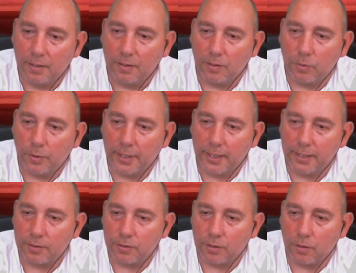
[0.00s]
Okay,
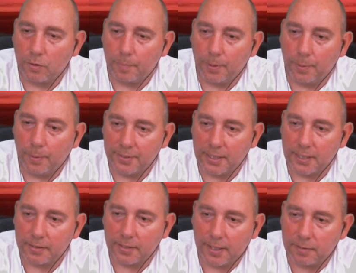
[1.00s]
so Bob the
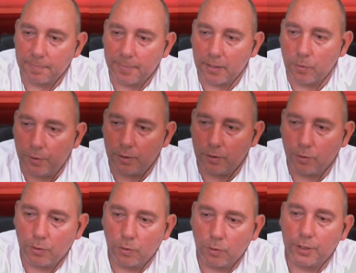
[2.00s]
Science Guy's back with another
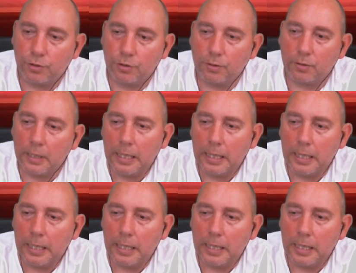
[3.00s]
question.